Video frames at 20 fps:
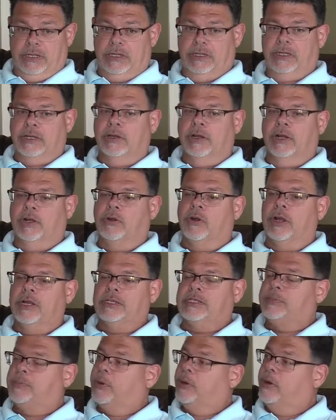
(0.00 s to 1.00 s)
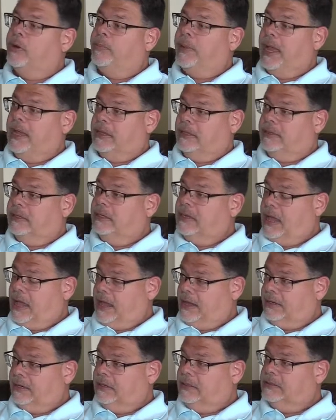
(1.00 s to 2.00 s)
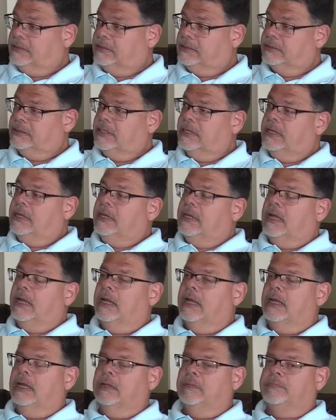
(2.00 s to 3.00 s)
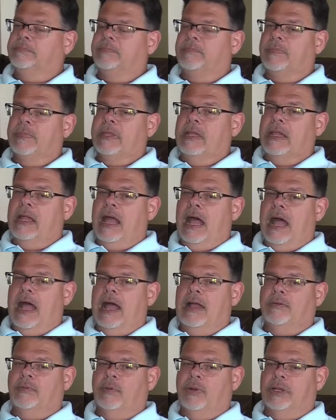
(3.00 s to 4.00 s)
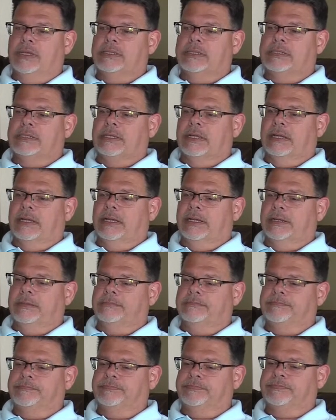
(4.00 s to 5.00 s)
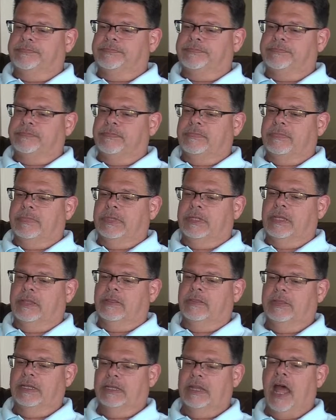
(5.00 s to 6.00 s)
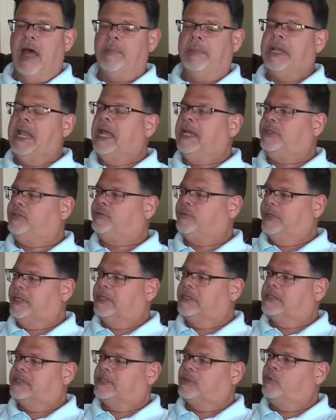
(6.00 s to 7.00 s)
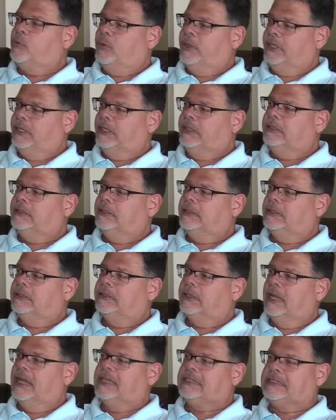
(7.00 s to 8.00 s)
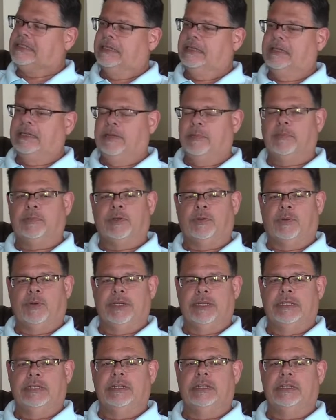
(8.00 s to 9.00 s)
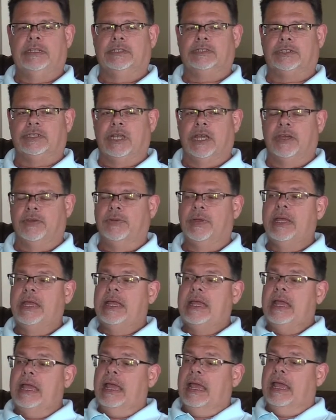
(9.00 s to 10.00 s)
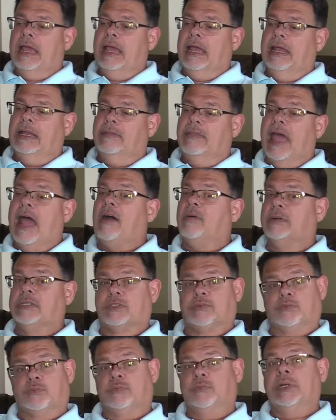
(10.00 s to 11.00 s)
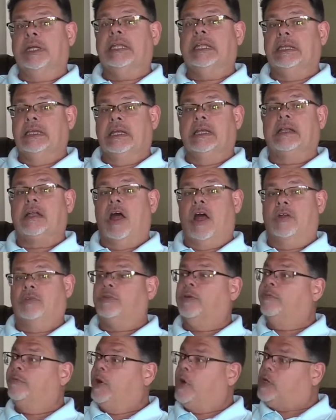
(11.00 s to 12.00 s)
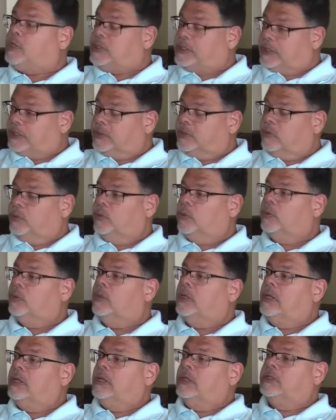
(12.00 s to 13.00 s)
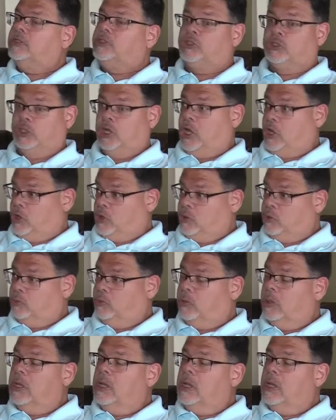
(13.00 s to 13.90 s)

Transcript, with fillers: here in Greensboro back in the 90s. I was the dominatrix queen, the S&M queen in the show. And that was really a controversial show.